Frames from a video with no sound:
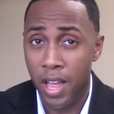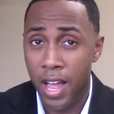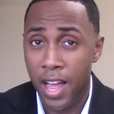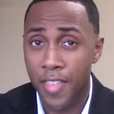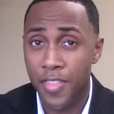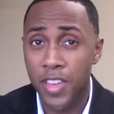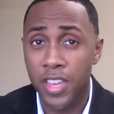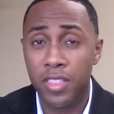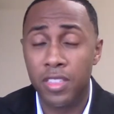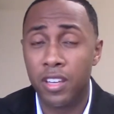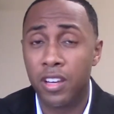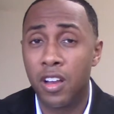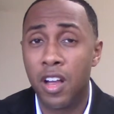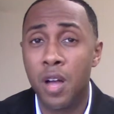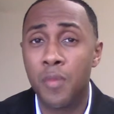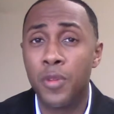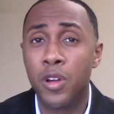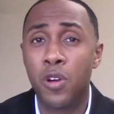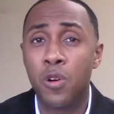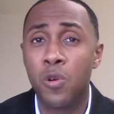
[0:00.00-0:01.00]
I think the
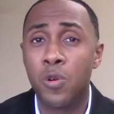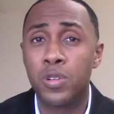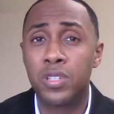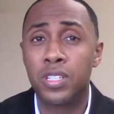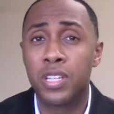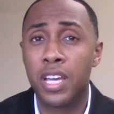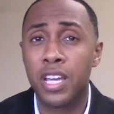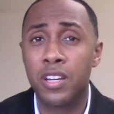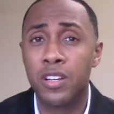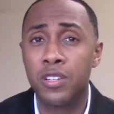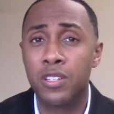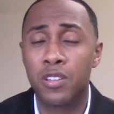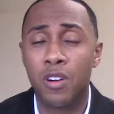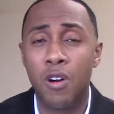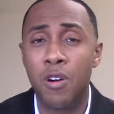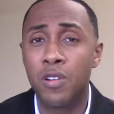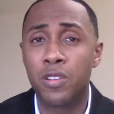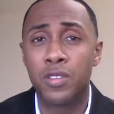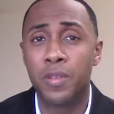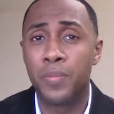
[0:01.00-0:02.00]
Common Core standards
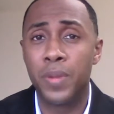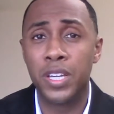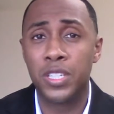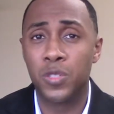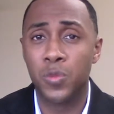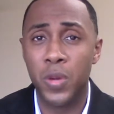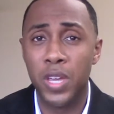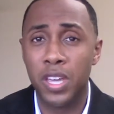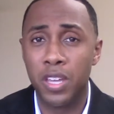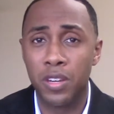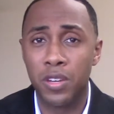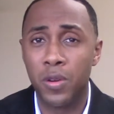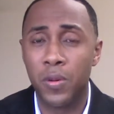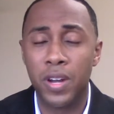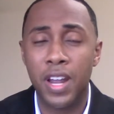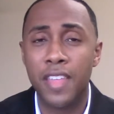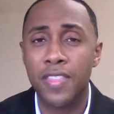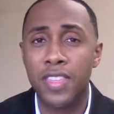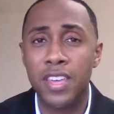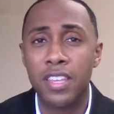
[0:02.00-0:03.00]
aren't the best we can do,
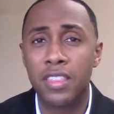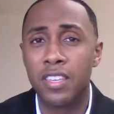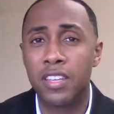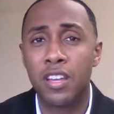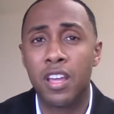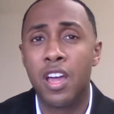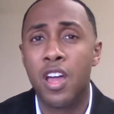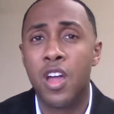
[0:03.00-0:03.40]
and I think that